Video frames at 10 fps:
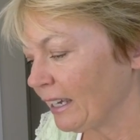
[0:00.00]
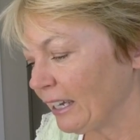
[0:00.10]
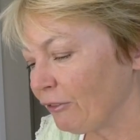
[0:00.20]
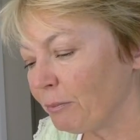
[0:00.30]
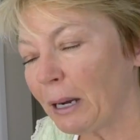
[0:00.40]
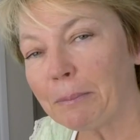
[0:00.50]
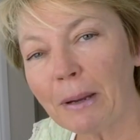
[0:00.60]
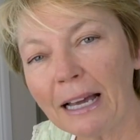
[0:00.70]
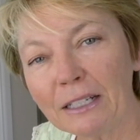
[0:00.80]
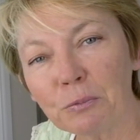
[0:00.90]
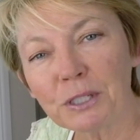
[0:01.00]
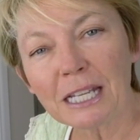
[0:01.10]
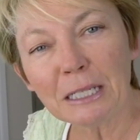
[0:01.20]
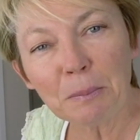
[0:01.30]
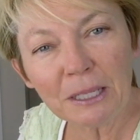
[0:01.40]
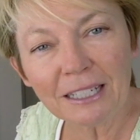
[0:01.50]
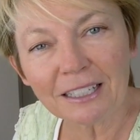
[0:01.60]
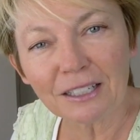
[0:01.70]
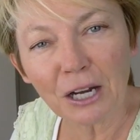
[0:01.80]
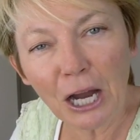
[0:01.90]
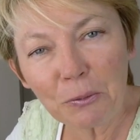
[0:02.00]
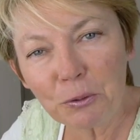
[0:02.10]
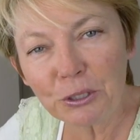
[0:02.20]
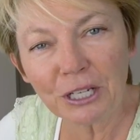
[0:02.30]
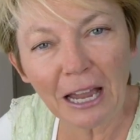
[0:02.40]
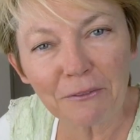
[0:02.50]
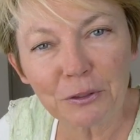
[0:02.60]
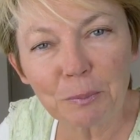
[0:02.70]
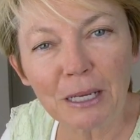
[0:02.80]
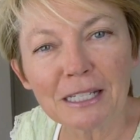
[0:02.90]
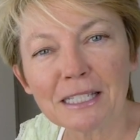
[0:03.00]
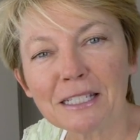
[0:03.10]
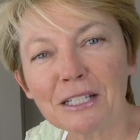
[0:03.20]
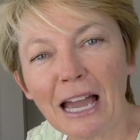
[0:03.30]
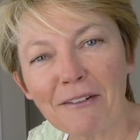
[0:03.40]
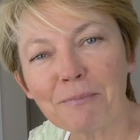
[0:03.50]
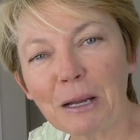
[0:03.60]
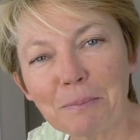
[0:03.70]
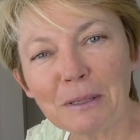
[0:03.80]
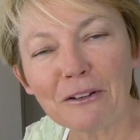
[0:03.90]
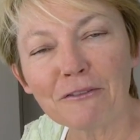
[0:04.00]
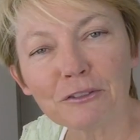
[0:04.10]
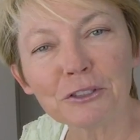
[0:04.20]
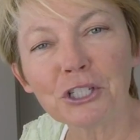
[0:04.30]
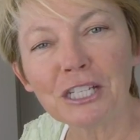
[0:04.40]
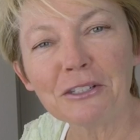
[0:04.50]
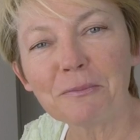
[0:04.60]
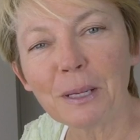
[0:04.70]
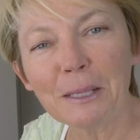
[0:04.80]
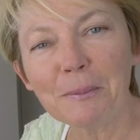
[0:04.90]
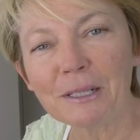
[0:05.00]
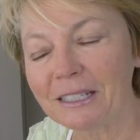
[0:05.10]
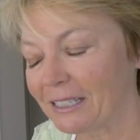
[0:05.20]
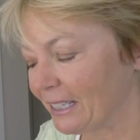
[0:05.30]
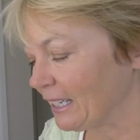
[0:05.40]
if my palette was any bigger, I wouldn't have space to have my big full sheet of paper.